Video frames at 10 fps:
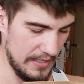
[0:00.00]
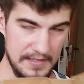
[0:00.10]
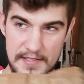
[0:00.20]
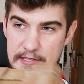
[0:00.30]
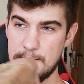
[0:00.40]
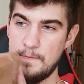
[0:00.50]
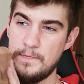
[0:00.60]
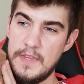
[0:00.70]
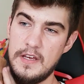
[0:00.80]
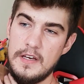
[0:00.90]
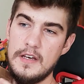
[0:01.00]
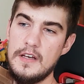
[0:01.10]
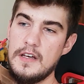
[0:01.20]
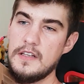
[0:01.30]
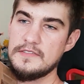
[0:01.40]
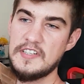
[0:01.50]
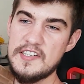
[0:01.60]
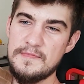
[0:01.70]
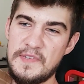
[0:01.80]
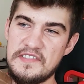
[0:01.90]
it's
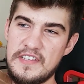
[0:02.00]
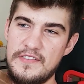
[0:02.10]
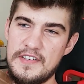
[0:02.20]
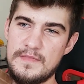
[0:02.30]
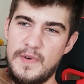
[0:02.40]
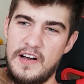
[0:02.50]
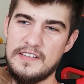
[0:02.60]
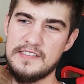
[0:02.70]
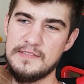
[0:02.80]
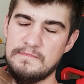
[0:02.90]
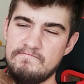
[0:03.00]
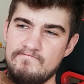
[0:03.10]
this mysterious box